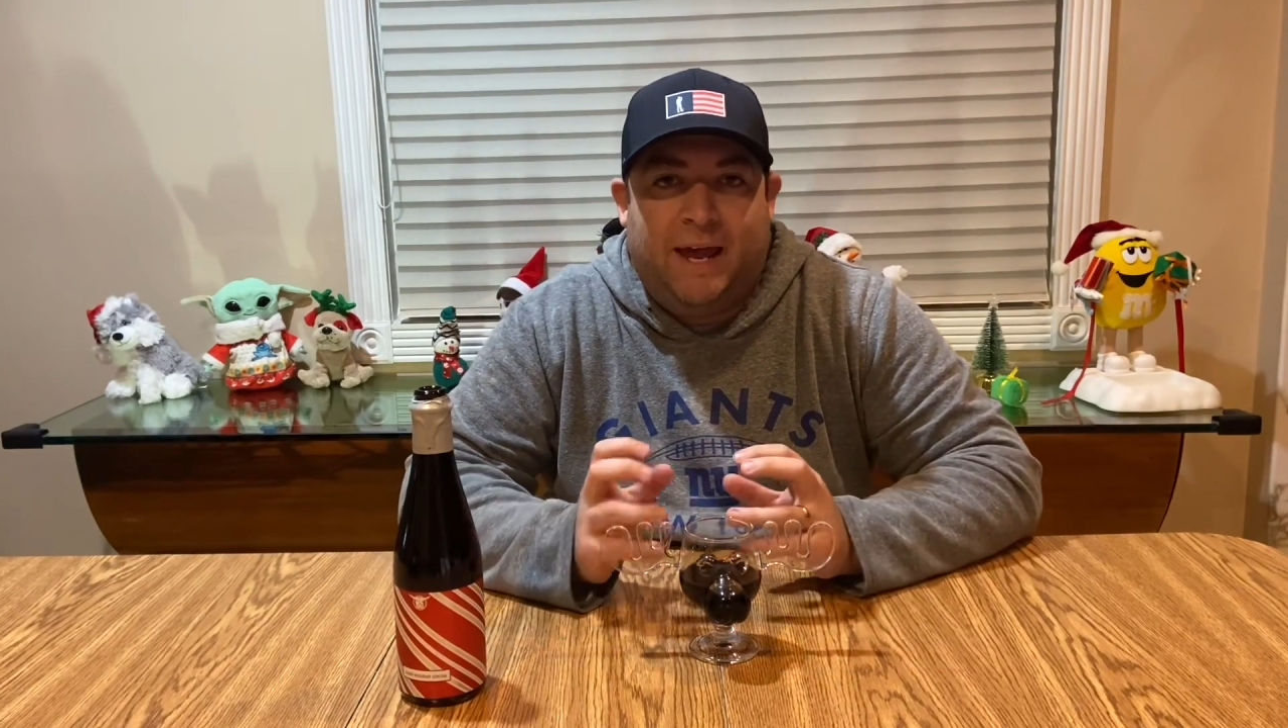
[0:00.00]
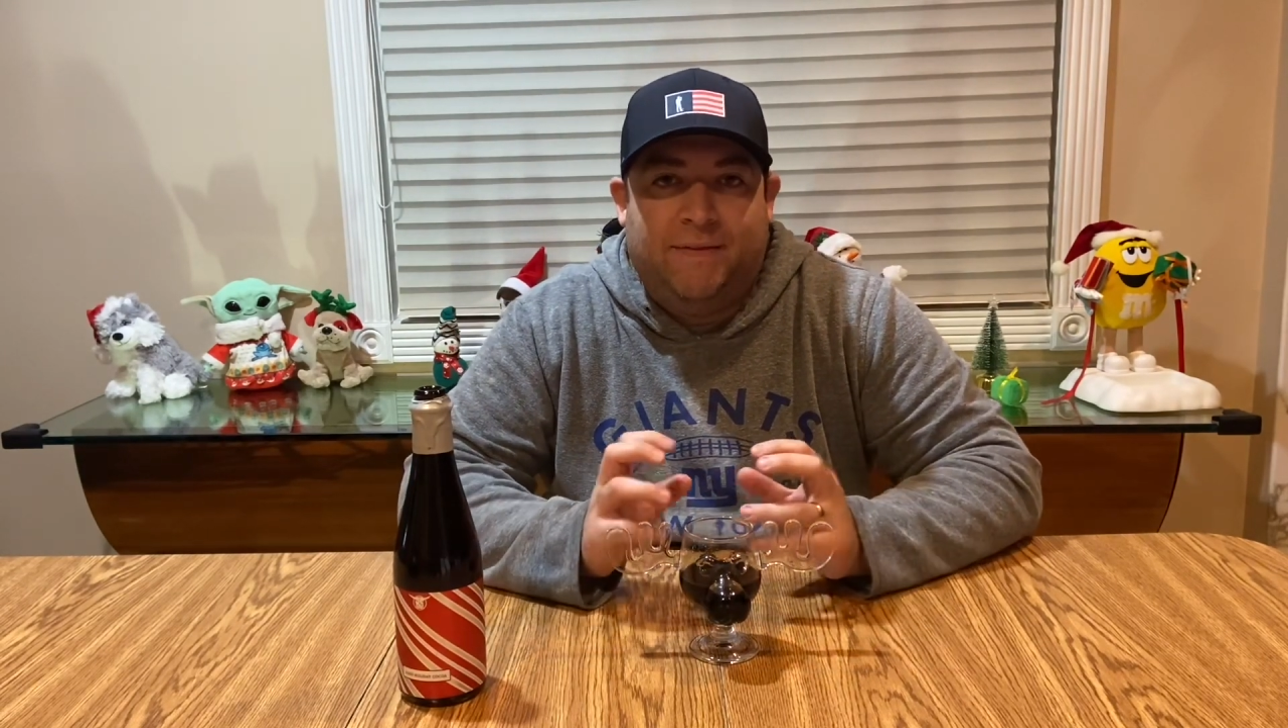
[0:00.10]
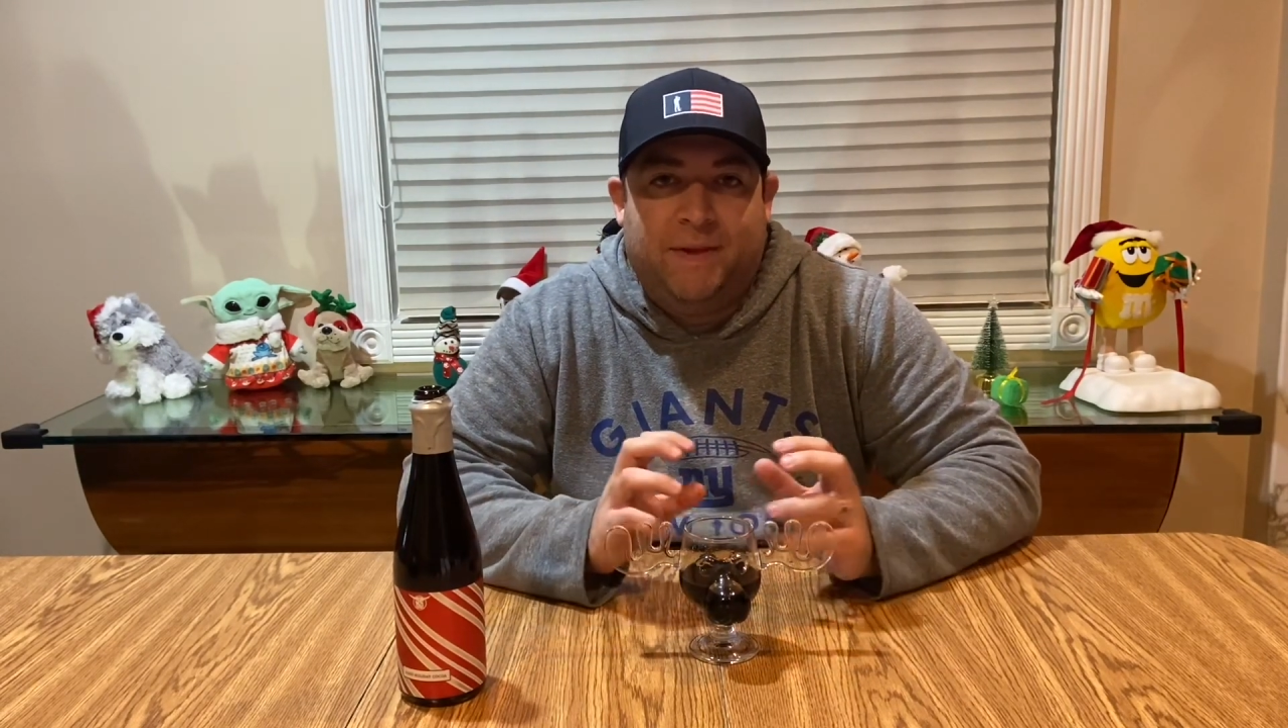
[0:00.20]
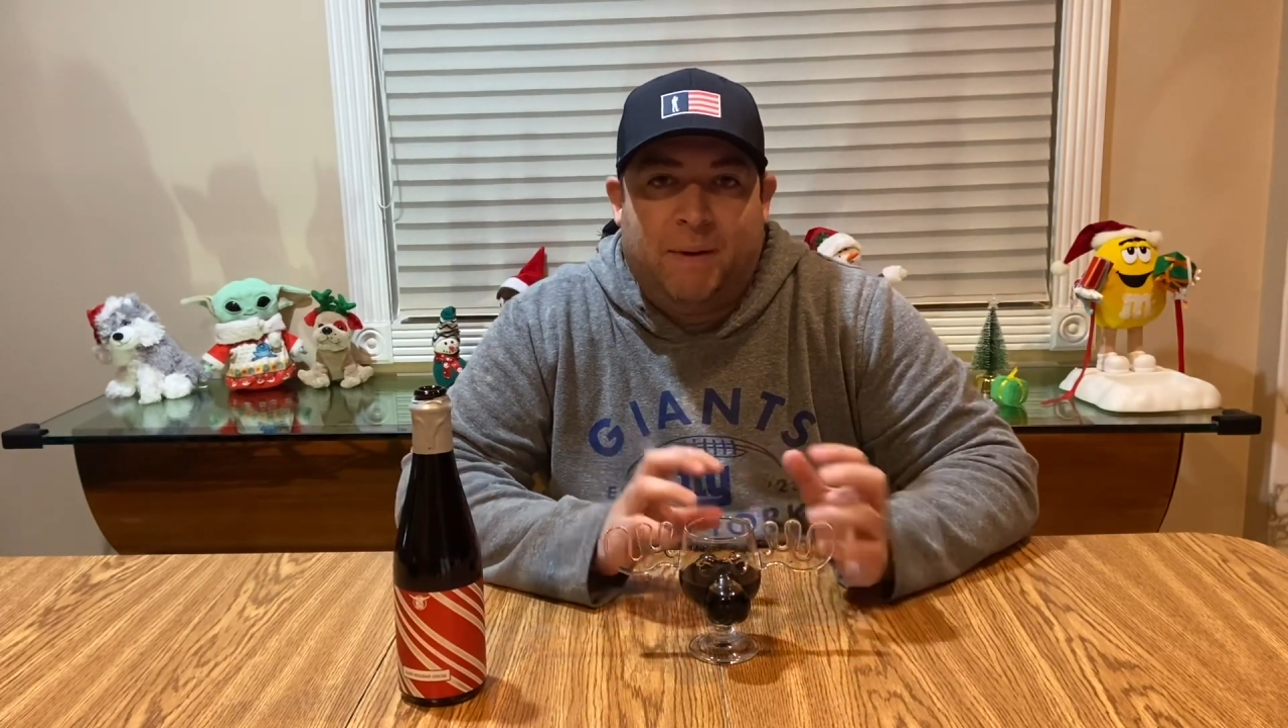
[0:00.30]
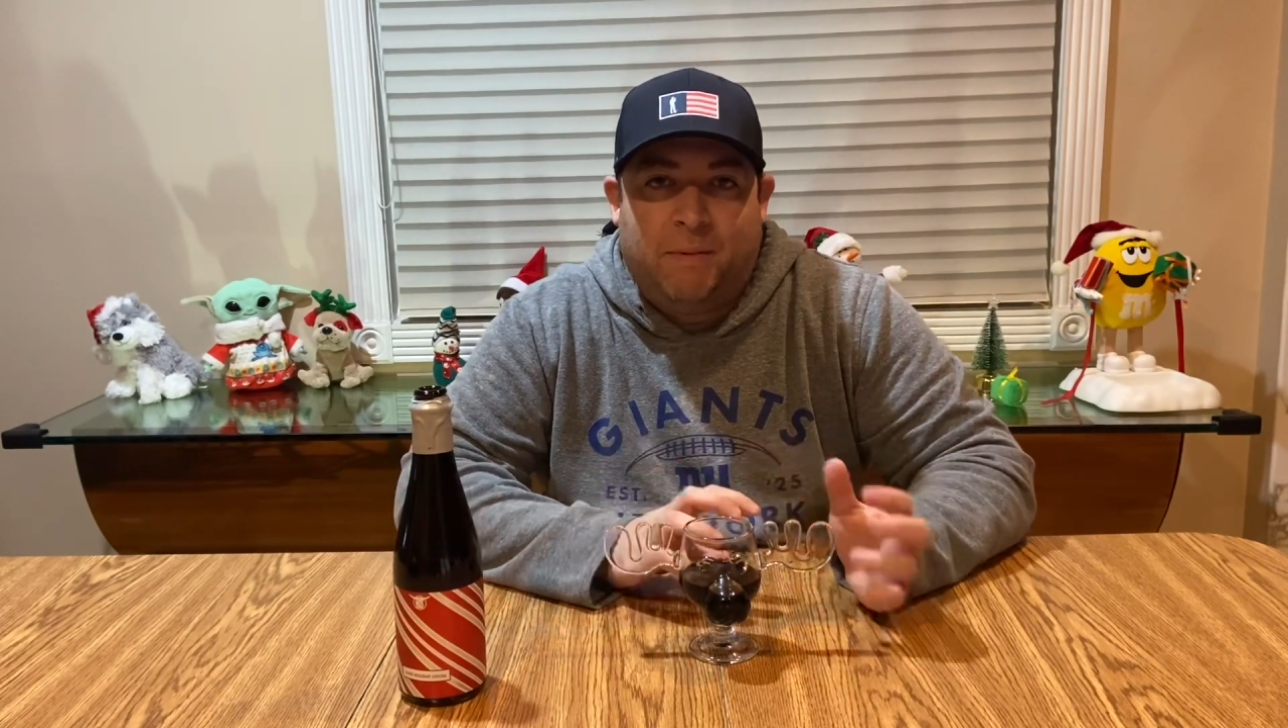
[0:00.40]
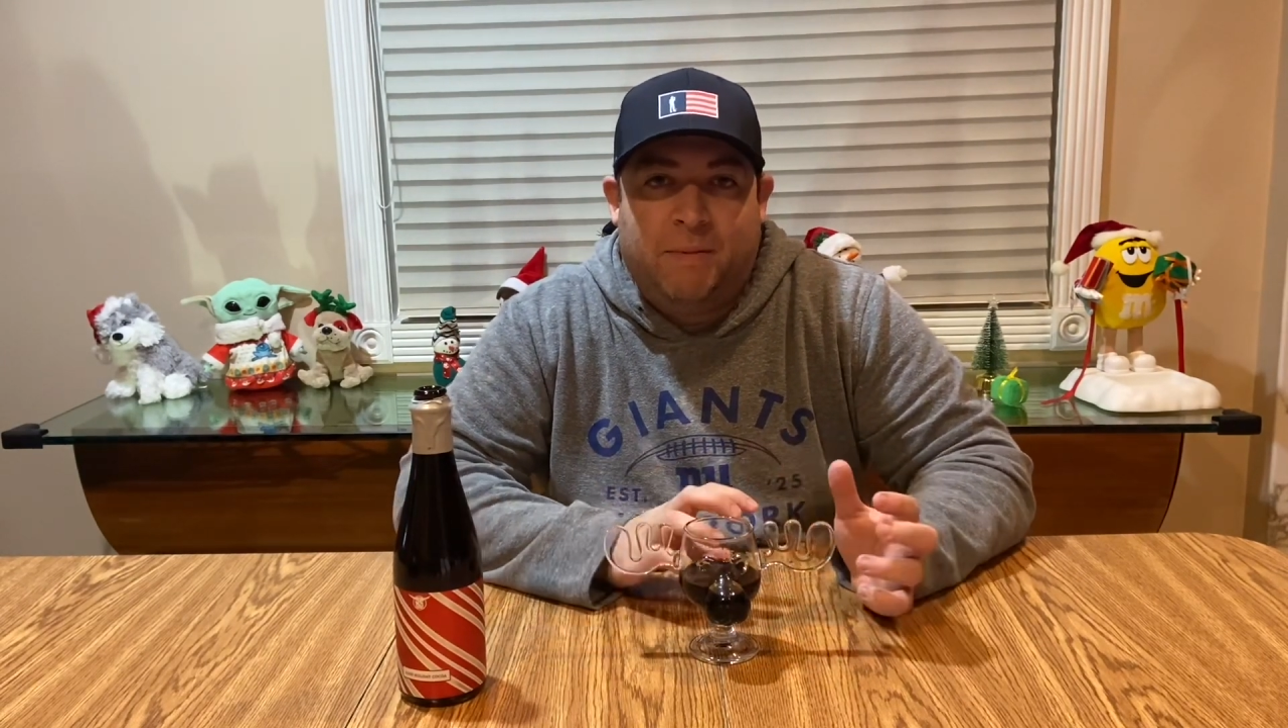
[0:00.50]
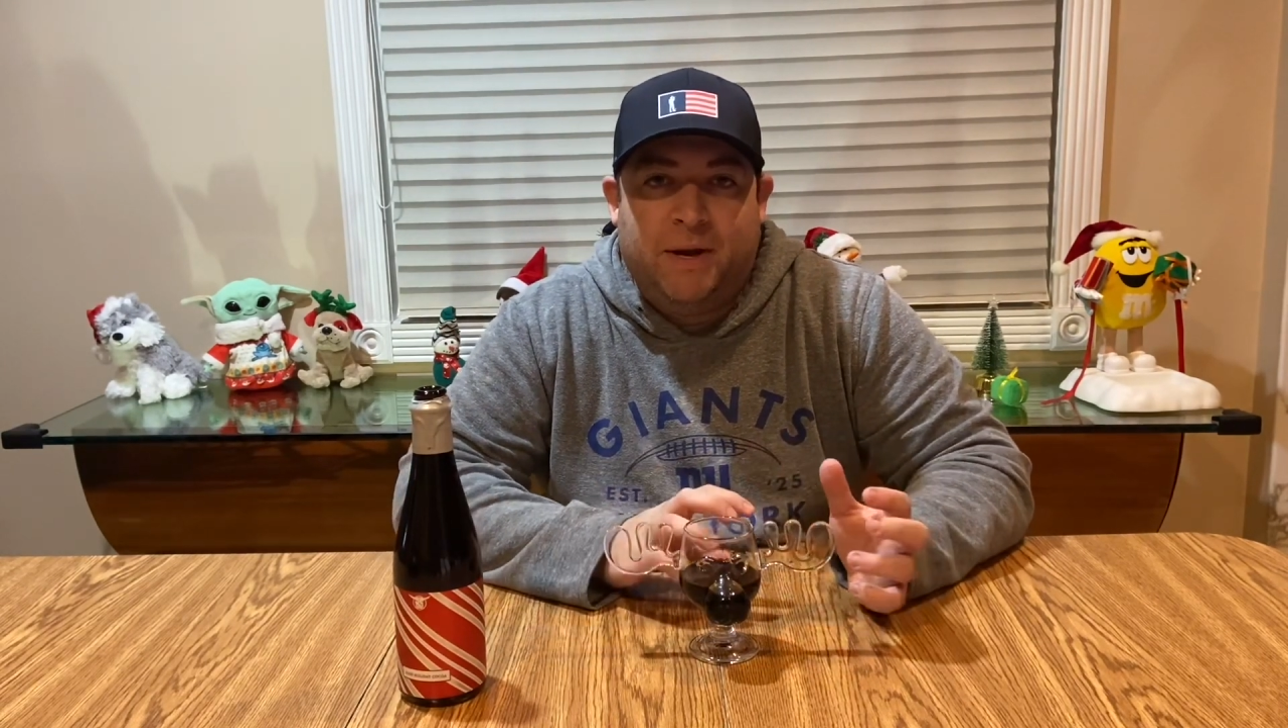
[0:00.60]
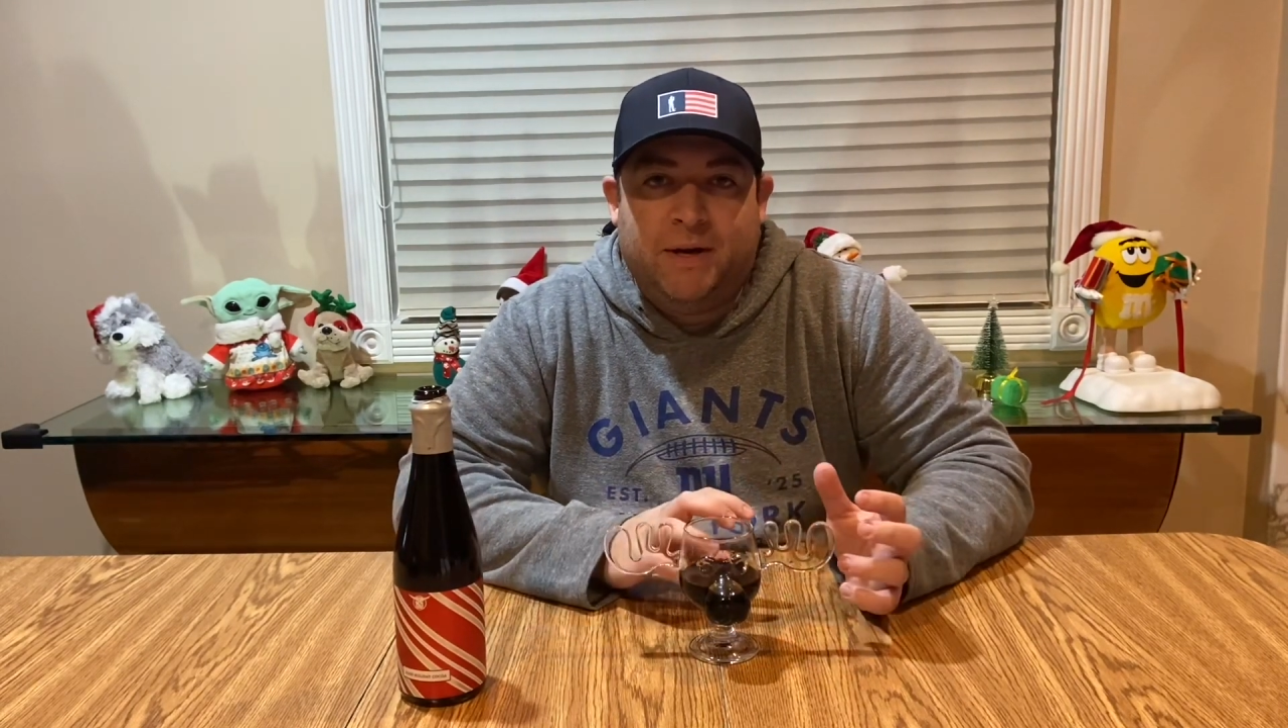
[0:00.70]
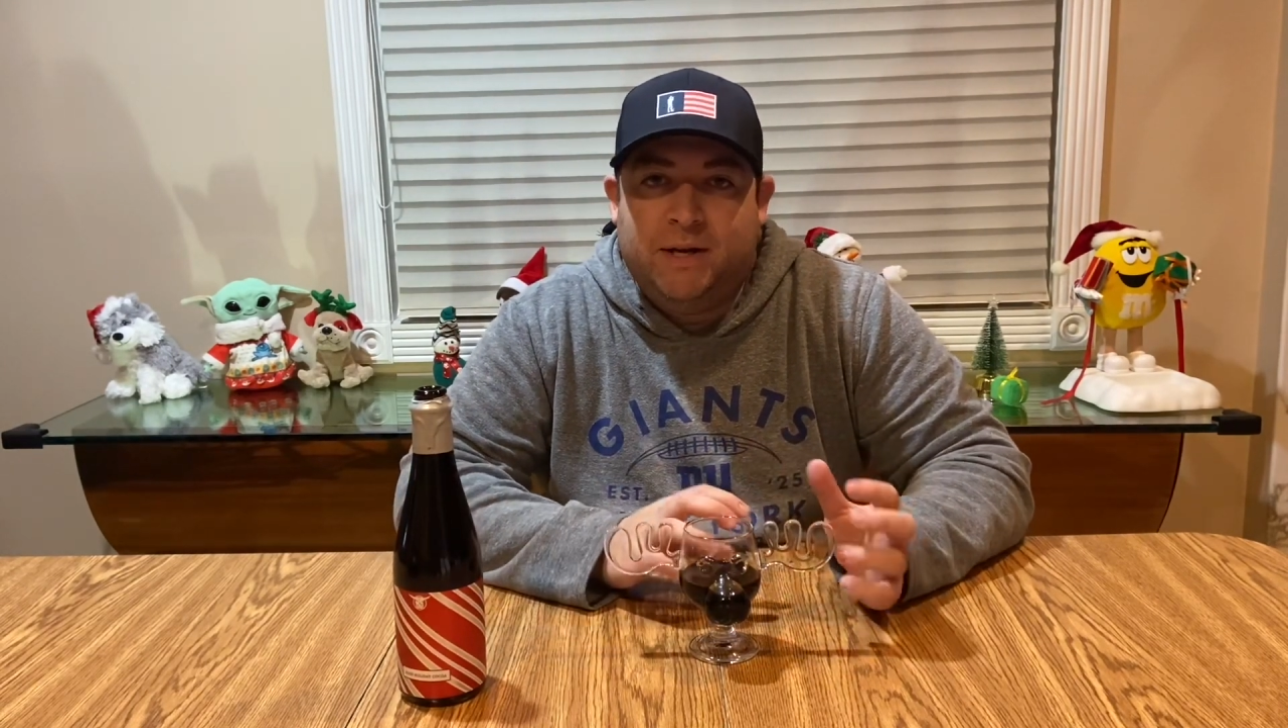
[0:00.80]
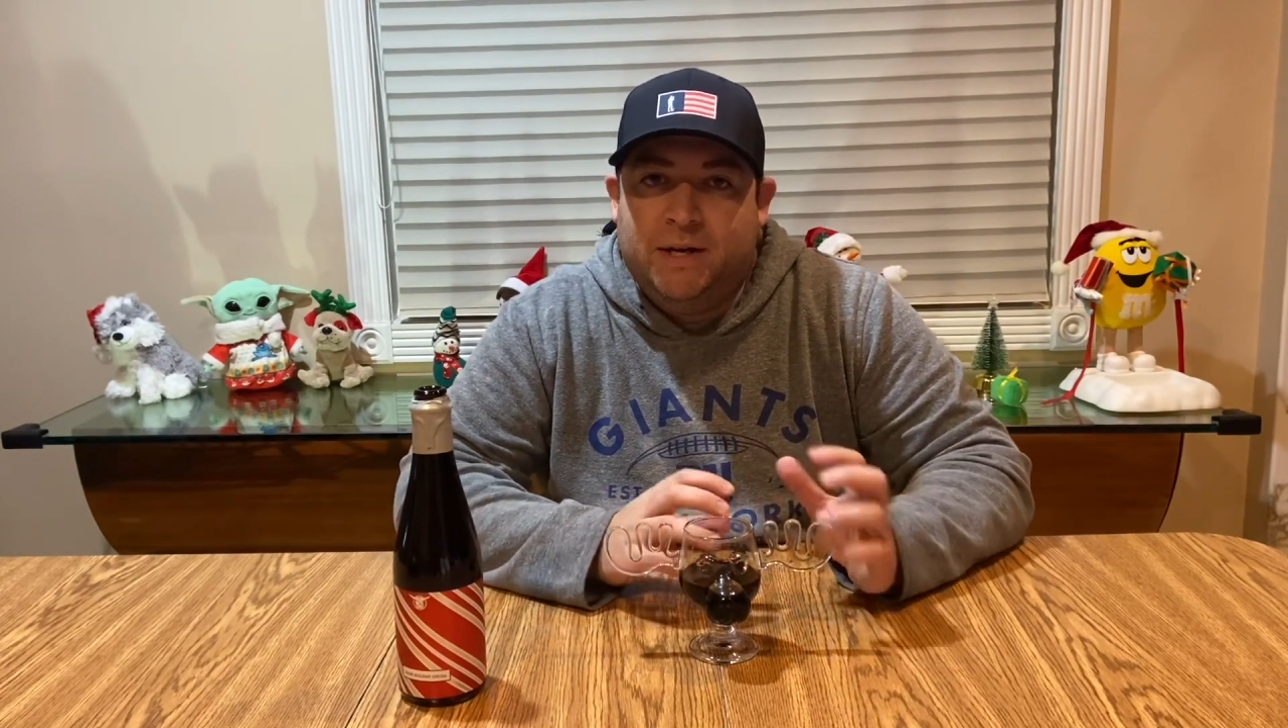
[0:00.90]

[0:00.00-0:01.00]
and the peppermint